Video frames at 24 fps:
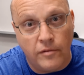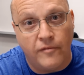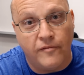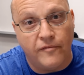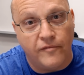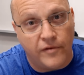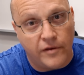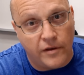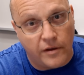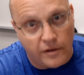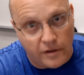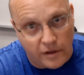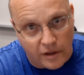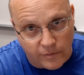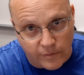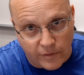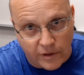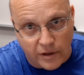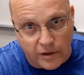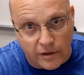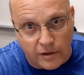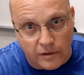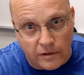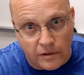via
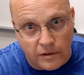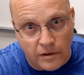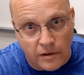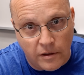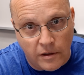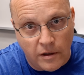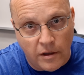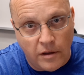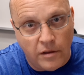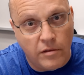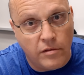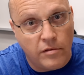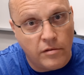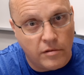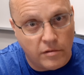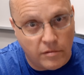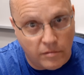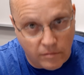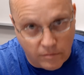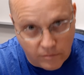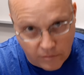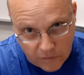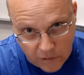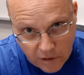email.
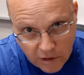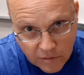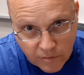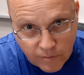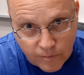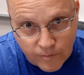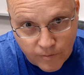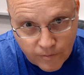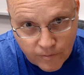Just